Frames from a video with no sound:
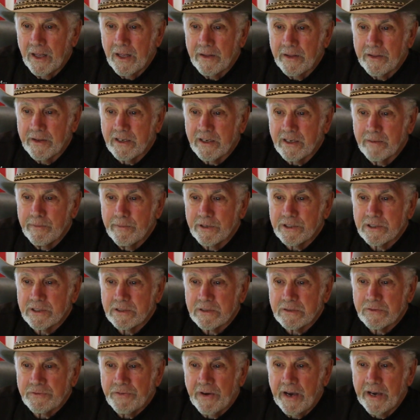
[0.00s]
The
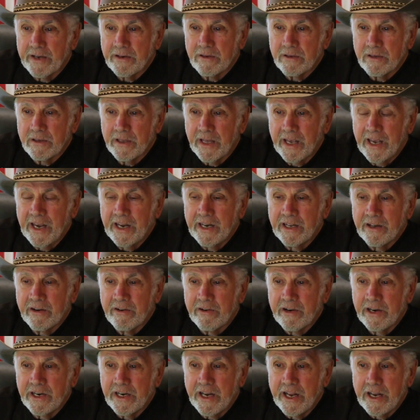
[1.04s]
commission's final
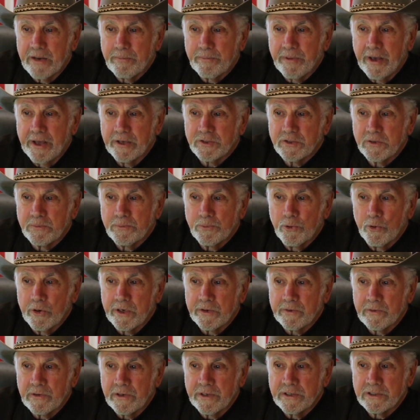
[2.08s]
888-page
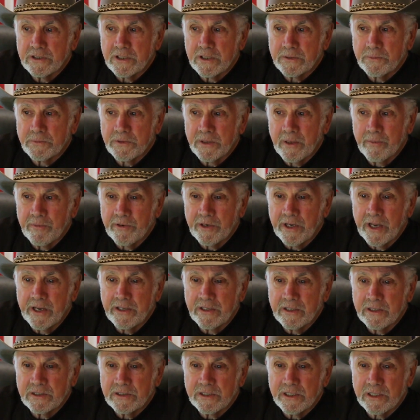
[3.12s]
report, released September
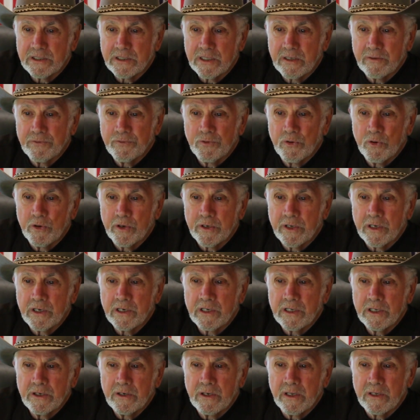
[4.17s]
1964,
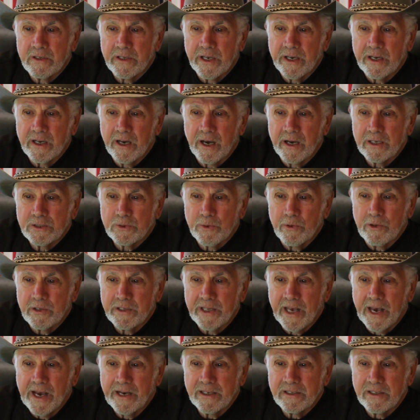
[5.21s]
concluded that Oswald
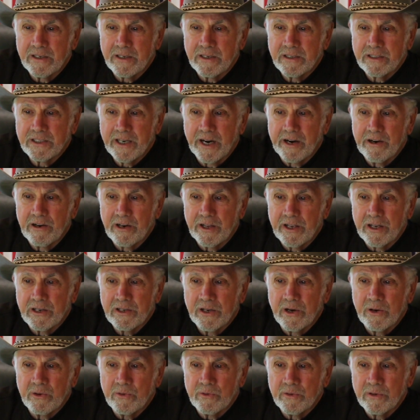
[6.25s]
acted entirely
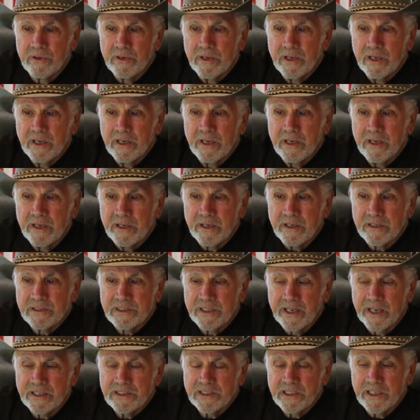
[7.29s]
alone in
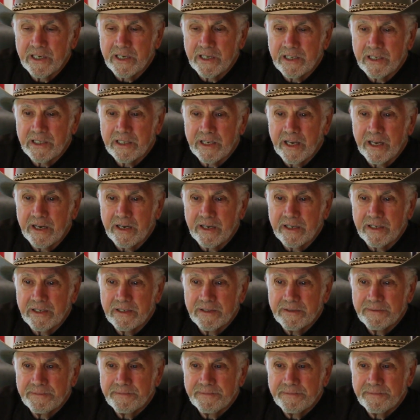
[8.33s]
assassinating Kennedy.